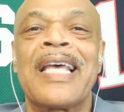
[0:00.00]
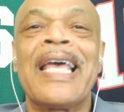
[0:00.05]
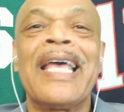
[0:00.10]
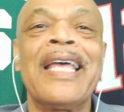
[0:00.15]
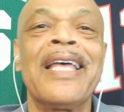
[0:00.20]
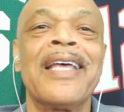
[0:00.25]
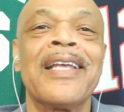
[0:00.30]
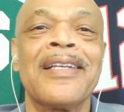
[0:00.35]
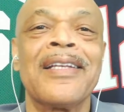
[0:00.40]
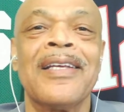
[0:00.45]

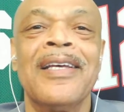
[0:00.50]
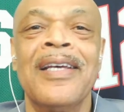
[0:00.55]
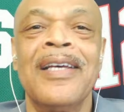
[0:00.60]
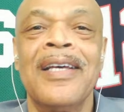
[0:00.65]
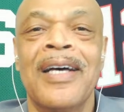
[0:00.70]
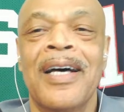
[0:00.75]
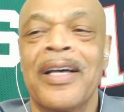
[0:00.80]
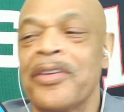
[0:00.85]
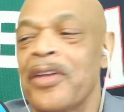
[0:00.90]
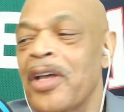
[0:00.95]
And
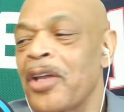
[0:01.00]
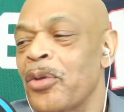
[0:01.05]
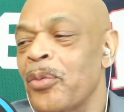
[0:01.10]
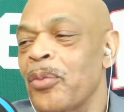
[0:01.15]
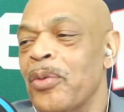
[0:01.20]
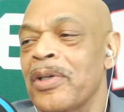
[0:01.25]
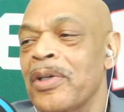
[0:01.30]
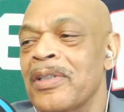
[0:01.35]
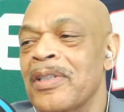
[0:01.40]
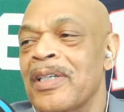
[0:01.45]
another
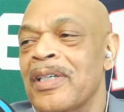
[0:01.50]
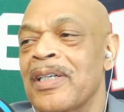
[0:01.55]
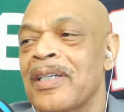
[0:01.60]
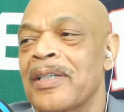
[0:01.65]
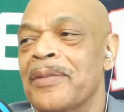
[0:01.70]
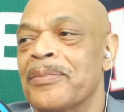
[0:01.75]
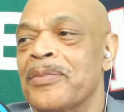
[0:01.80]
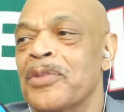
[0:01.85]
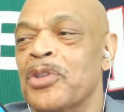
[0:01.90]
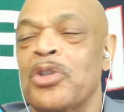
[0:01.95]
one,
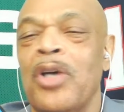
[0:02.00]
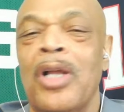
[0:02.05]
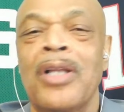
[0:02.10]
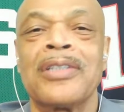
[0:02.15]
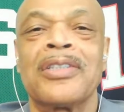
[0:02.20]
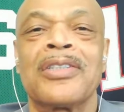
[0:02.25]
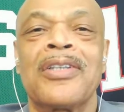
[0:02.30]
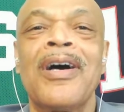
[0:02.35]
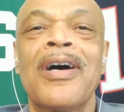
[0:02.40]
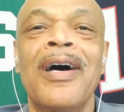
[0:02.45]

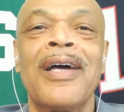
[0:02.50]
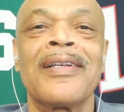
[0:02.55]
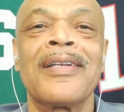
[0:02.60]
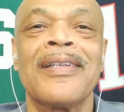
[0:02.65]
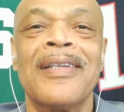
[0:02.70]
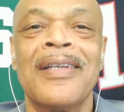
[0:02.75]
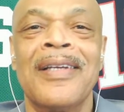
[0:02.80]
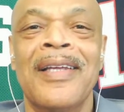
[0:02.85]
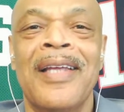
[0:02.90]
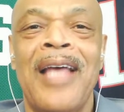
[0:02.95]
Charlie Scott,